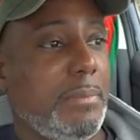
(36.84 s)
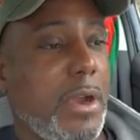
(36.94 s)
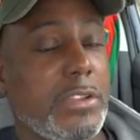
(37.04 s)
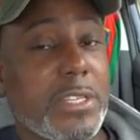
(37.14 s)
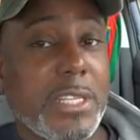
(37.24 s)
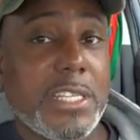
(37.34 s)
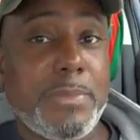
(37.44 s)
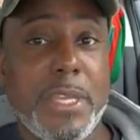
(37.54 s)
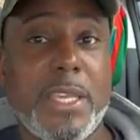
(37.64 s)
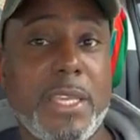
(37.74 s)
Personally
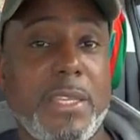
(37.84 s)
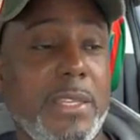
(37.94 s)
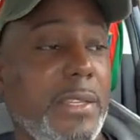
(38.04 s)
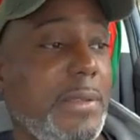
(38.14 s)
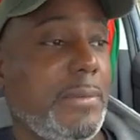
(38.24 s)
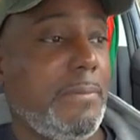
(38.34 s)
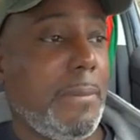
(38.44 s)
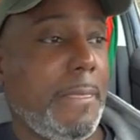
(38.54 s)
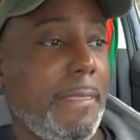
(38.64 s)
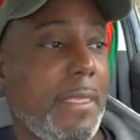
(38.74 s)
speaking,
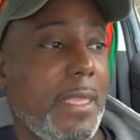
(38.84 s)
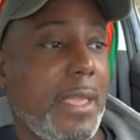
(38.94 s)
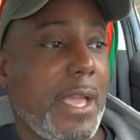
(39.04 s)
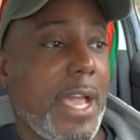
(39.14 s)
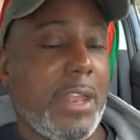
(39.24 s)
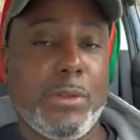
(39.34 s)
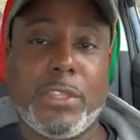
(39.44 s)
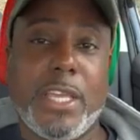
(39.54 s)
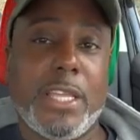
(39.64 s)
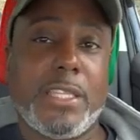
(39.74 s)
I
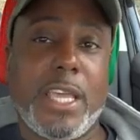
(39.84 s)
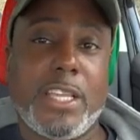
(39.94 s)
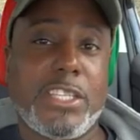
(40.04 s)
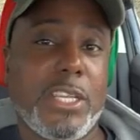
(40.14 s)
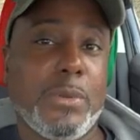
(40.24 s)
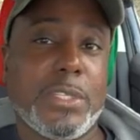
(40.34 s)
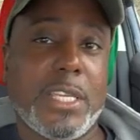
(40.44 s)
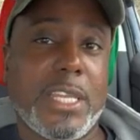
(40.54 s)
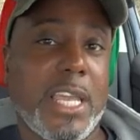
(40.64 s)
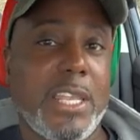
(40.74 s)
don't think that she was
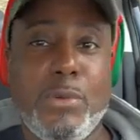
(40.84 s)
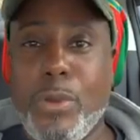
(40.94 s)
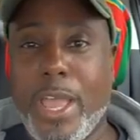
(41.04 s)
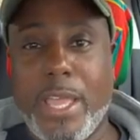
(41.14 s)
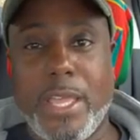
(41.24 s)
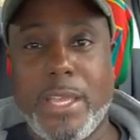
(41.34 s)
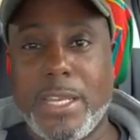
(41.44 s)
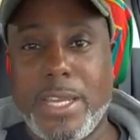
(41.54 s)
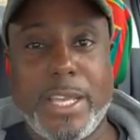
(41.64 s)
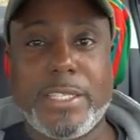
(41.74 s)
in any way
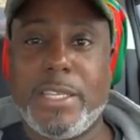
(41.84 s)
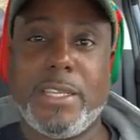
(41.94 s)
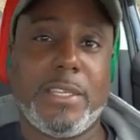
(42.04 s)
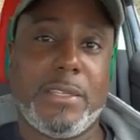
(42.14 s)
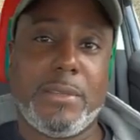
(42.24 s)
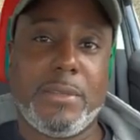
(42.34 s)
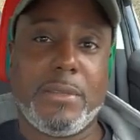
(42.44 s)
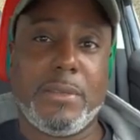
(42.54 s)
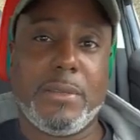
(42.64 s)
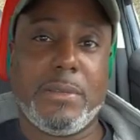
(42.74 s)
connected
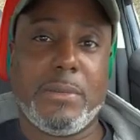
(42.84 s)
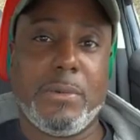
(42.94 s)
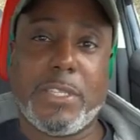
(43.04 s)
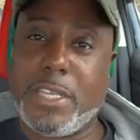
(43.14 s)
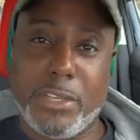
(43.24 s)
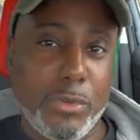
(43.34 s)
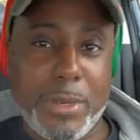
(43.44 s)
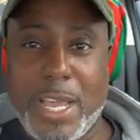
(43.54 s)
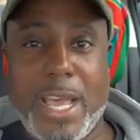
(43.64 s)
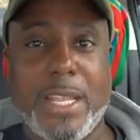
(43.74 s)
with the
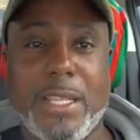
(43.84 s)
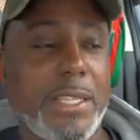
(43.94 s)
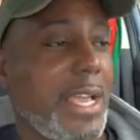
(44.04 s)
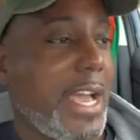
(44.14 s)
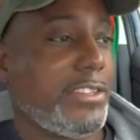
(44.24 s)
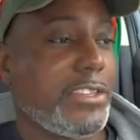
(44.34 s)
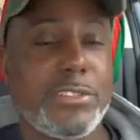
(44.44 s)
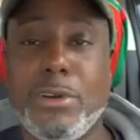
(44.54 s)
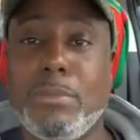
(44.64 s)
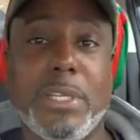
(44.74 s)
Illuminati. I
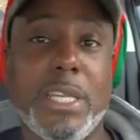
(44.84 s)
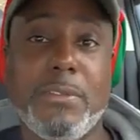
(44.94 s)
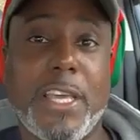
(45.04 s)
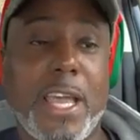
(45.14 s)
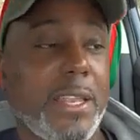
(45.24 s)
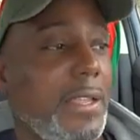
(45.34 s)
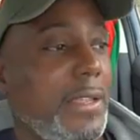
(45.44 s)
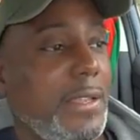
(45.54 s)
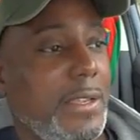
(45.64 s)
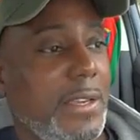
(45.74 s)
just don't believe that.
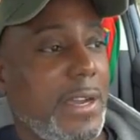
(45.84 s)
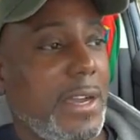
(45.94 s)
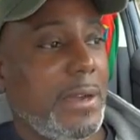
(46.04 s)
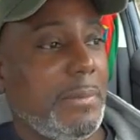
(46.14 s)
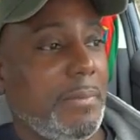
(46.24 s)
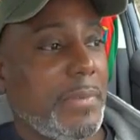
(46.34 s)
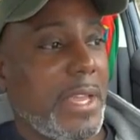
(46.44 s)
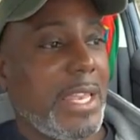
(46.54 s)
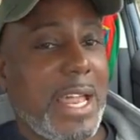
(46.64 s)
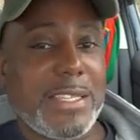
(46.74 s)

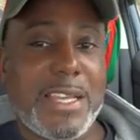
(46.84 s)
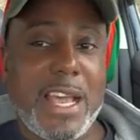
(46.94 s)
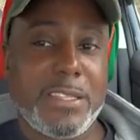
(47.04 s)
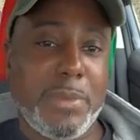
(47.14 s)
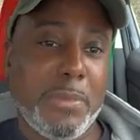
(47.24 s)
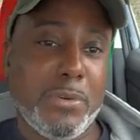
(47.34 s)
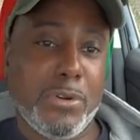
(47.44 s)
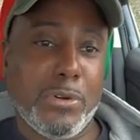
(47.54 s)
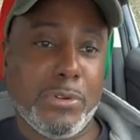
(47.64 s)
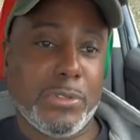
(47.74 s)
A lot of times
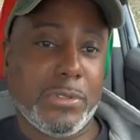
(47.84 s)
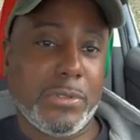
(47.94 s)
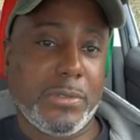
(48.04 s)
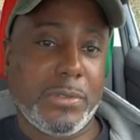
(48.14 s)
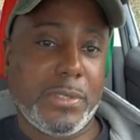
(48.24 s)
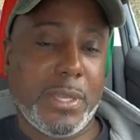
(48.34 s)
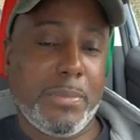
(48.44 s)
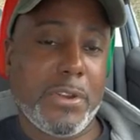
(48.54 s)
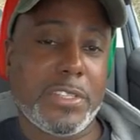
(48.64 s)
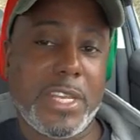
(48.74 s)
people, their
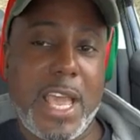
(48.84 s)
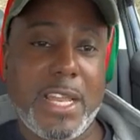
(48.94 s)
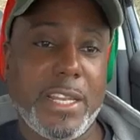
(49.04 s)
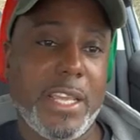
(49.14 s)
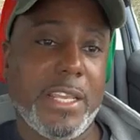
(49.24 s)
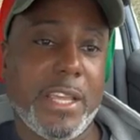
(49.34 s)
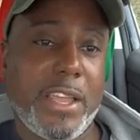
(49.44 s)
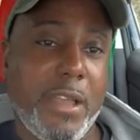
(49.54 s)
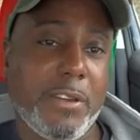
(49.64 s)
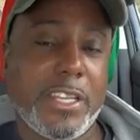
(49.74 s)
personality, their
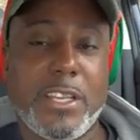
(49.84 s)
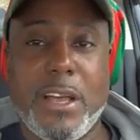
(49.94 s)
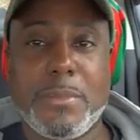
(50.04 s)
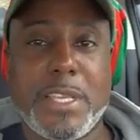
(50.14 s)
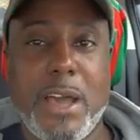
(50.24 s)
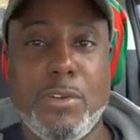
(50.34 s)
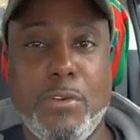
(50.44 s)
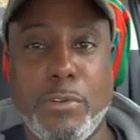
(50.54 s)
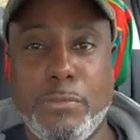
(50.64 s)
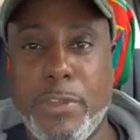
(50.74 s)
character comes out
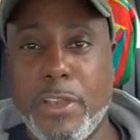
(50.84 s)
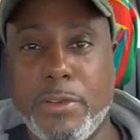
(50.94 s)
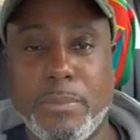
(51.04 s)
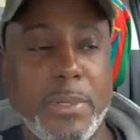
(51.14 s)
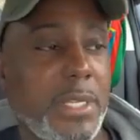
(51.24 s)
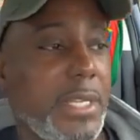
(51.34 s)
over film.